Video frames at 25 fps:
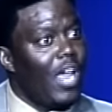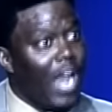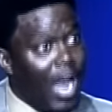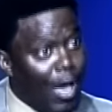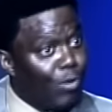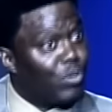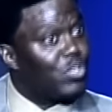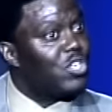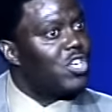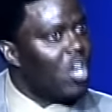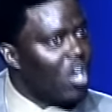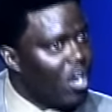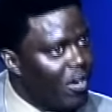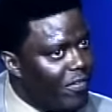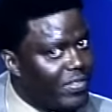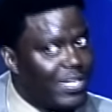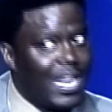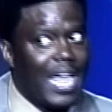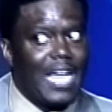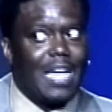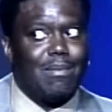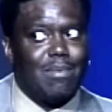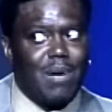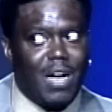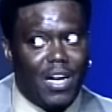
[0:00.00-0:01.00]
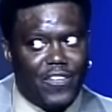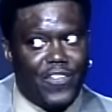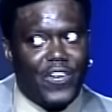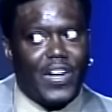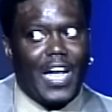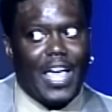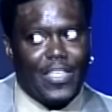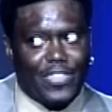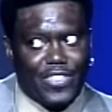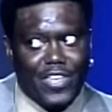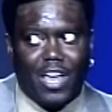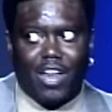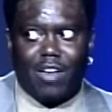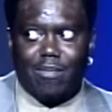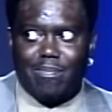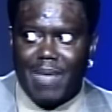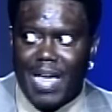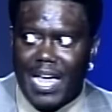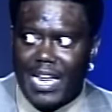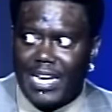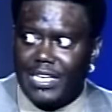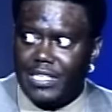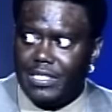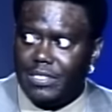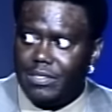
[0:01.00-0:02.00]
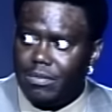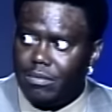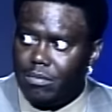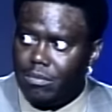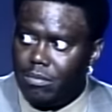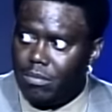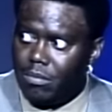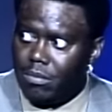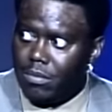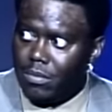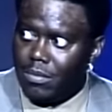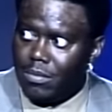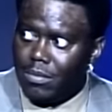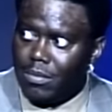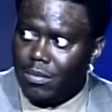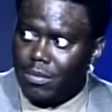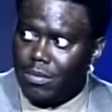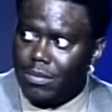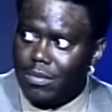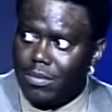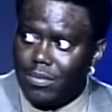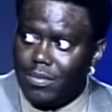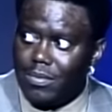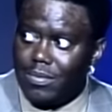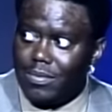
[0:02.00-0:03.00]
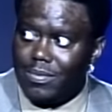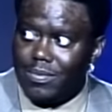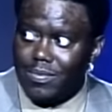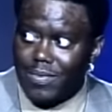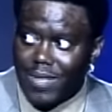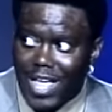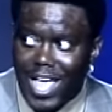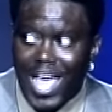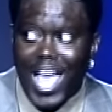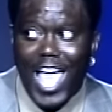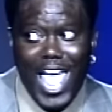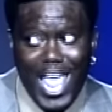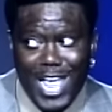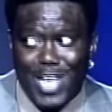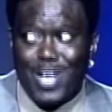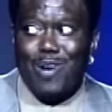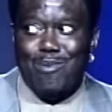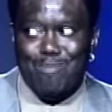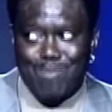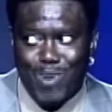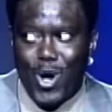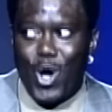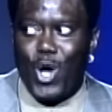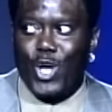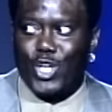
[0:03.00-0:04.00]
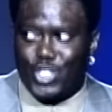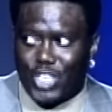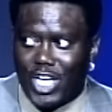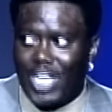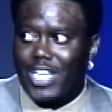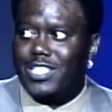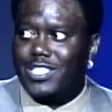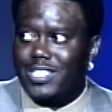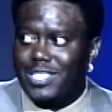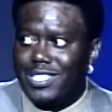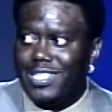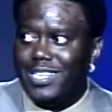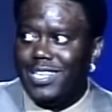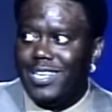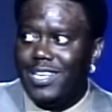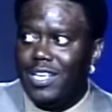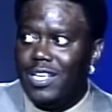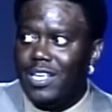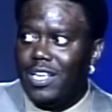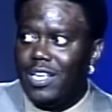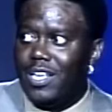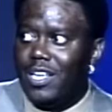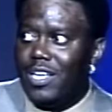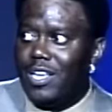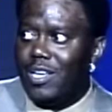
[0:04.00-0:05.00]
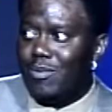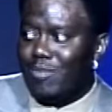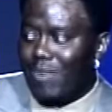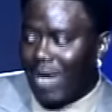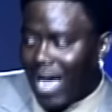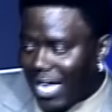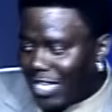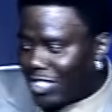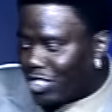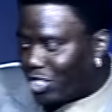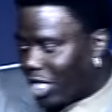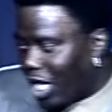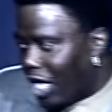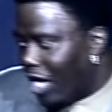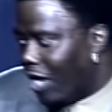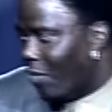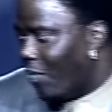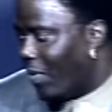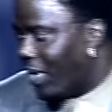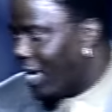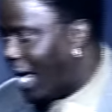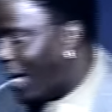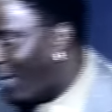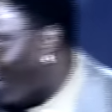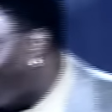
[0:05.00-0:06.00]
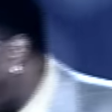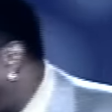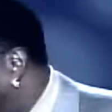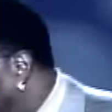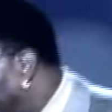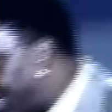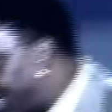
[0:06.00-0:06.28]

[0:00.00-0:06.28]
I was nervous like a motherfucker. I thought about it. I ain't gonna bullshit. I still went. I went and